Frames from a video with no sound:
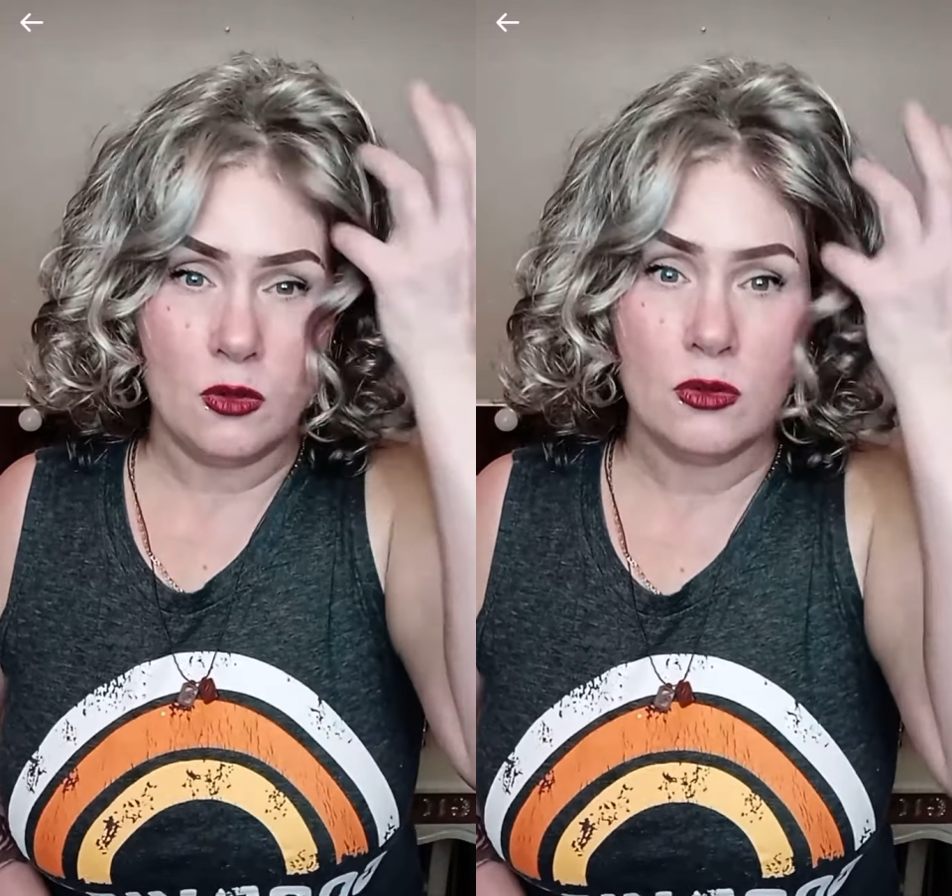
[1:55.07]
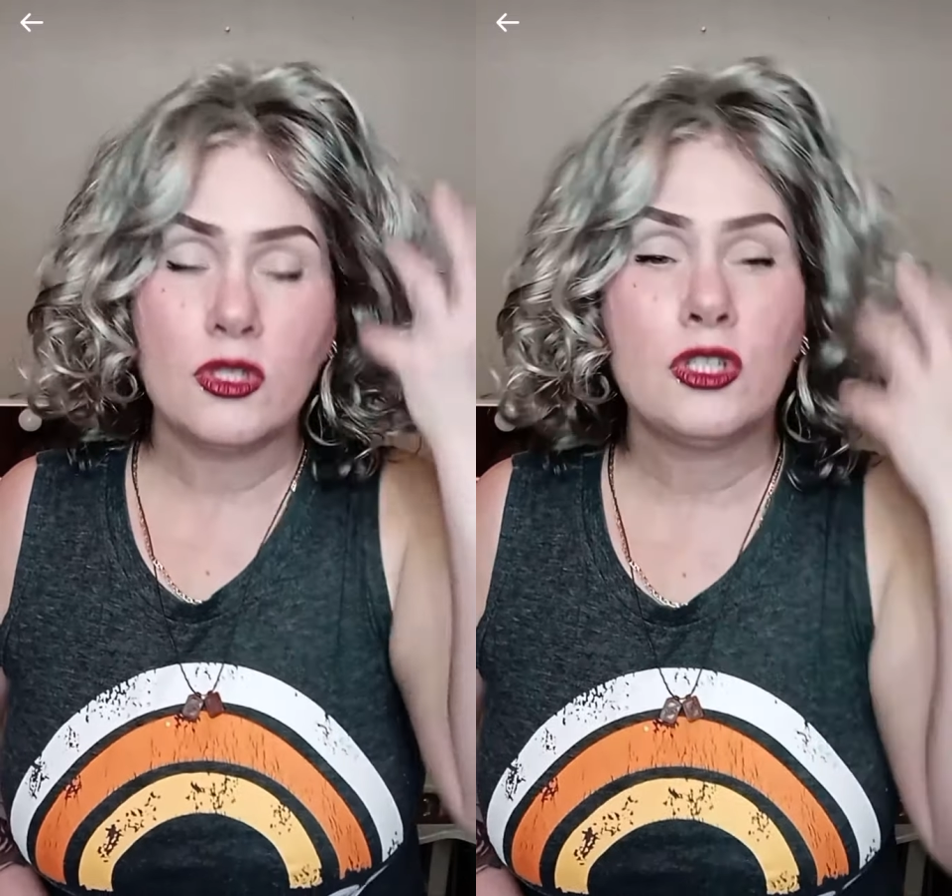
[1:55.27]

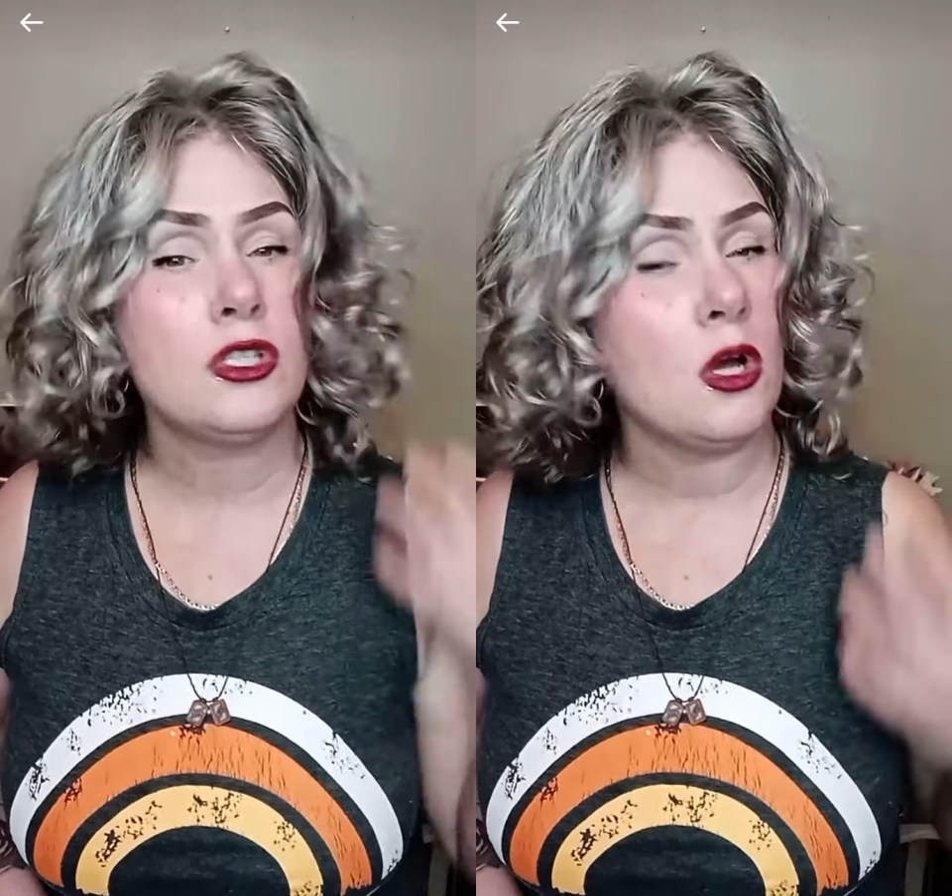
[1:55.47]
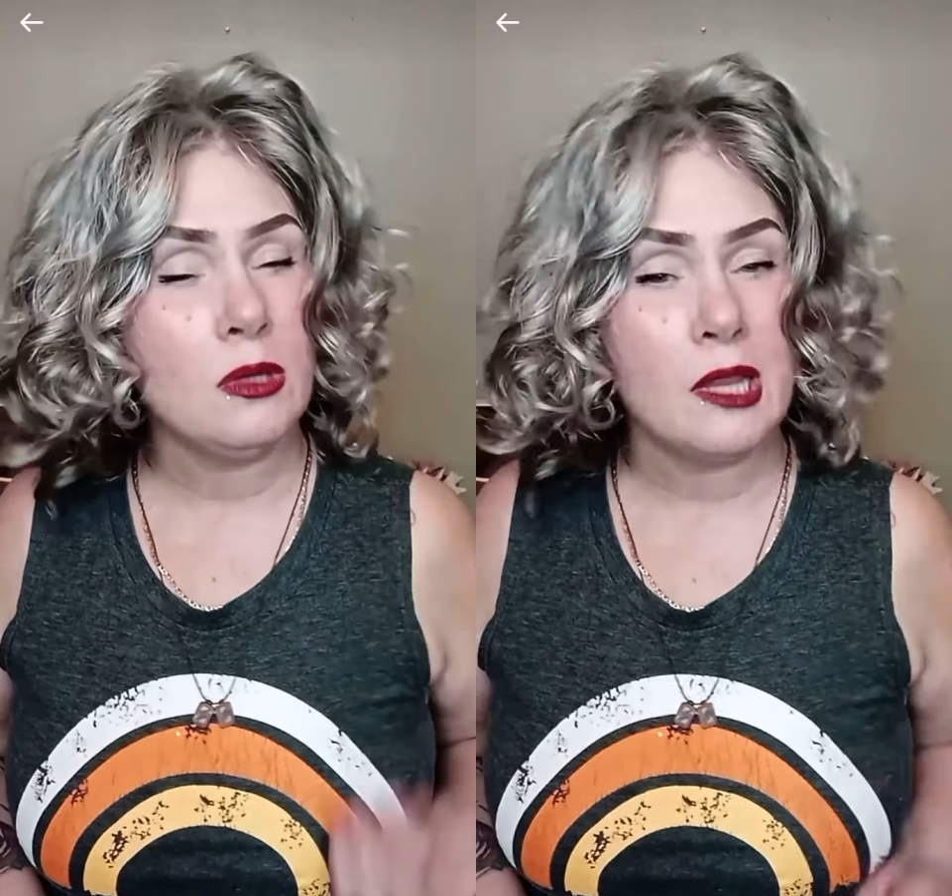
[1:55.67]

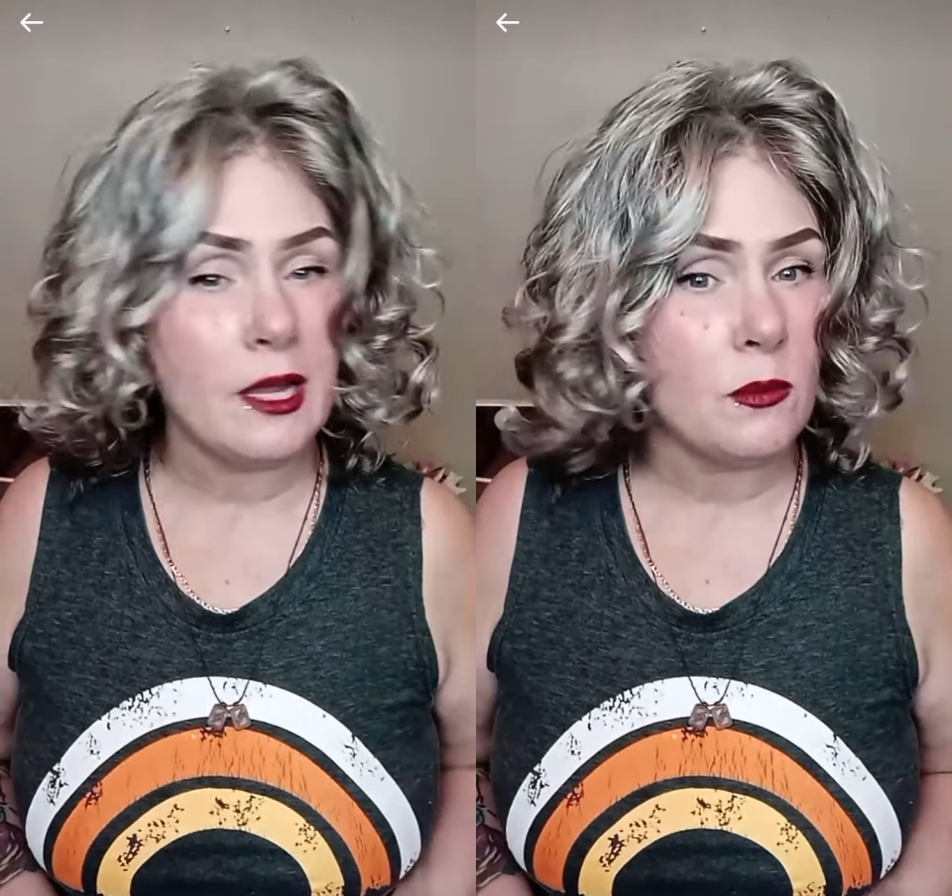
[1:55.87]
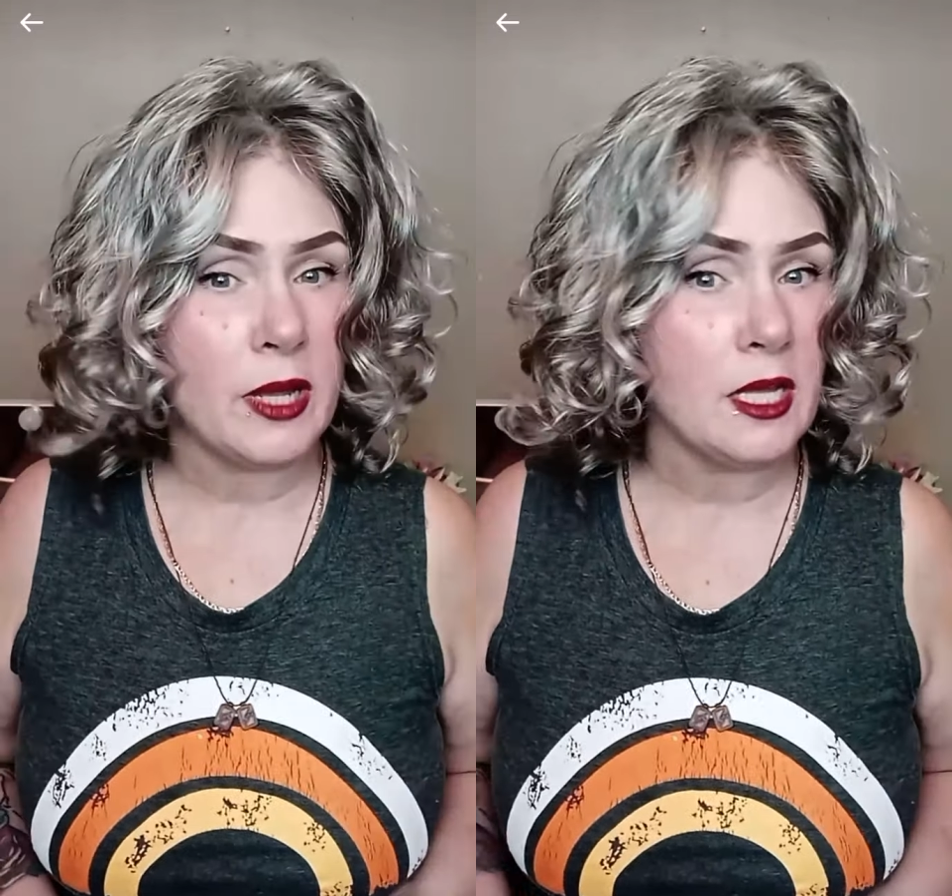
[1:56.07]
so lightweight.